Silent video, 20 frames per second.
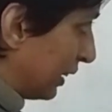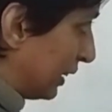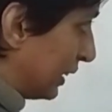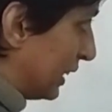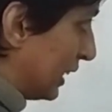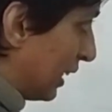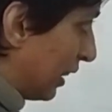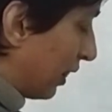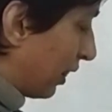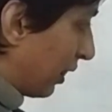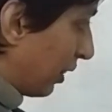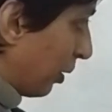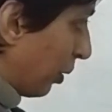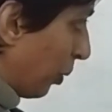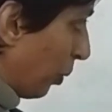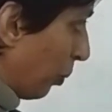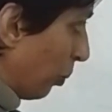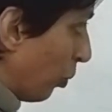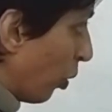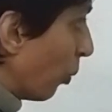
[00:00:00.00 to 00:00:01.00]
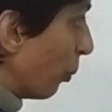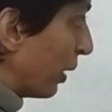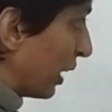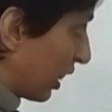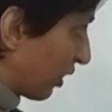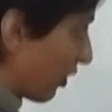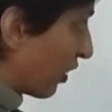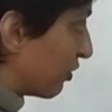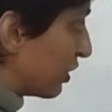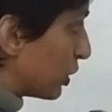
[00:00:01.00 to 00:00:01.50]
these
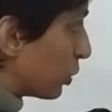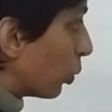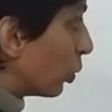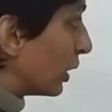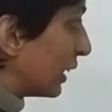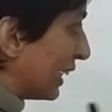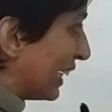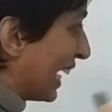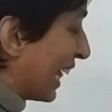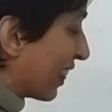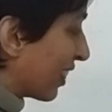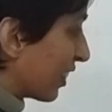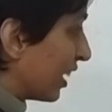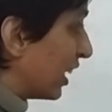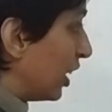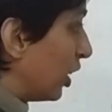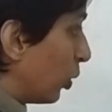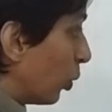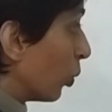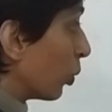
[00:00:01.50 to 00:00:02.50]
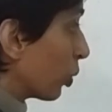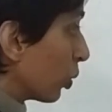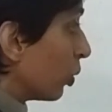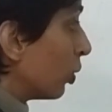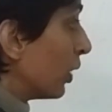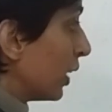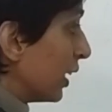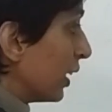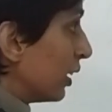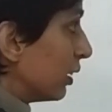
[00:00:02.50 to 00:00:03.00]
moments where we don't necessarily know.
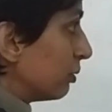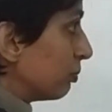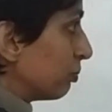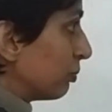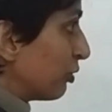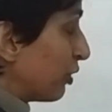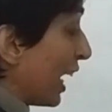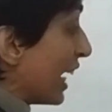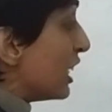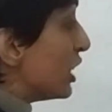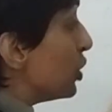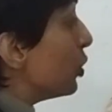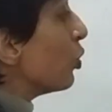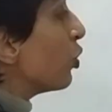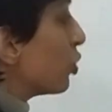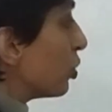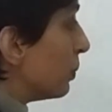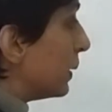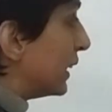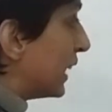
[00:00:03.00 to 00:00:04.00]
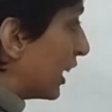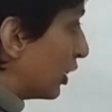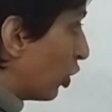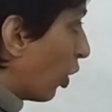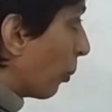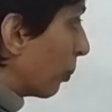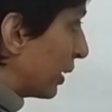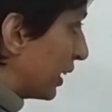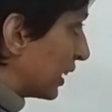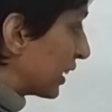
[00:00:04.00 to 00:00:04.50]
So rent used to be that
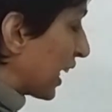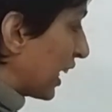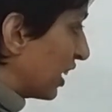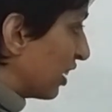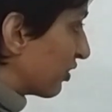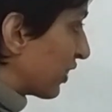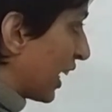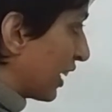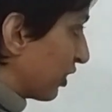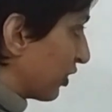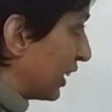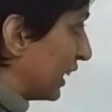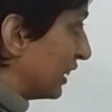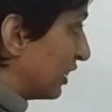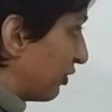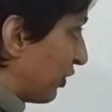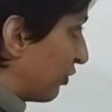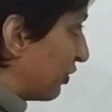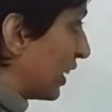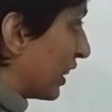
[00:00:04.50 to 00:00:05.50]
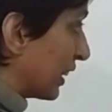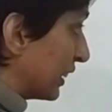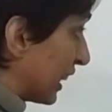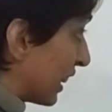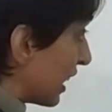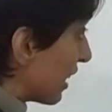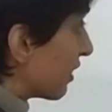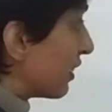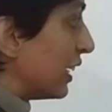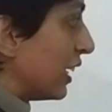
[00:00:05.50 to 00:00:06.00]
dominant kind of category in the 50s and
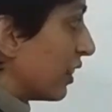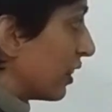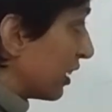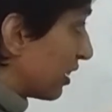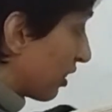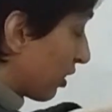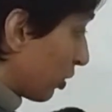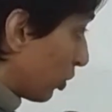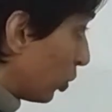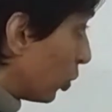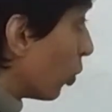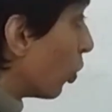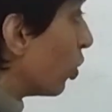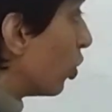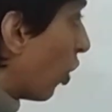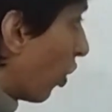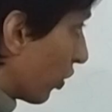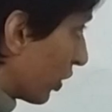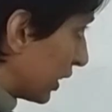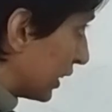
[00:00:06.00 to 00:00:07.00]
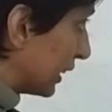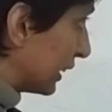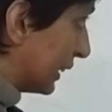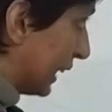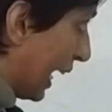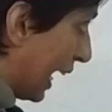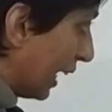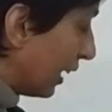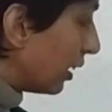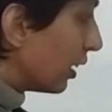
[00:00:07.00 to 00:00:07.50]
the 60s. It's no longer
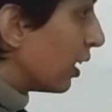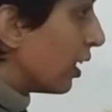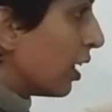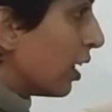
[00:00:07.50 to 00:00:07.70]
that.